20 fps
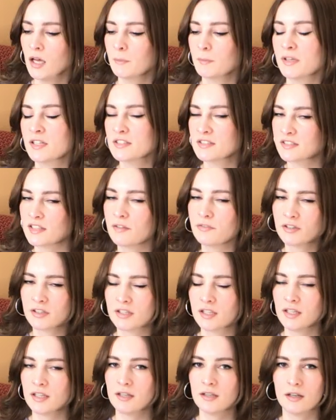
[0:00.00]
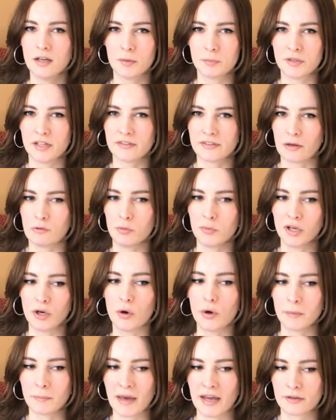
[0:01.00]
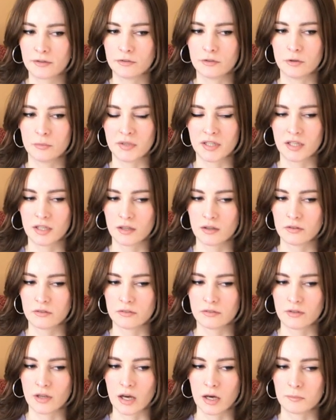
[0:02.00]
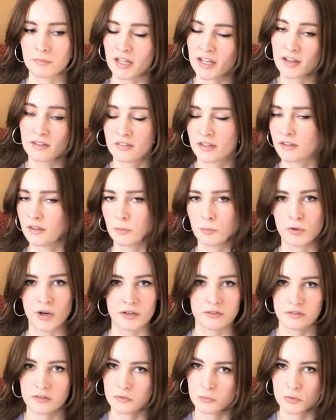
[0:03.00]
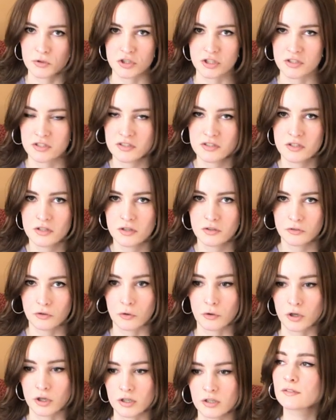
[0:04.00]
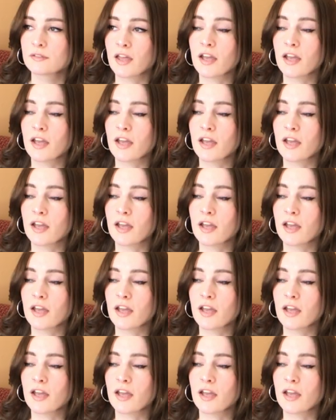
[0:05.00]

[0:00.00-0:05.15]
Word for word: But it's definitely a place I will be going back to because like I said, the prices were just so good.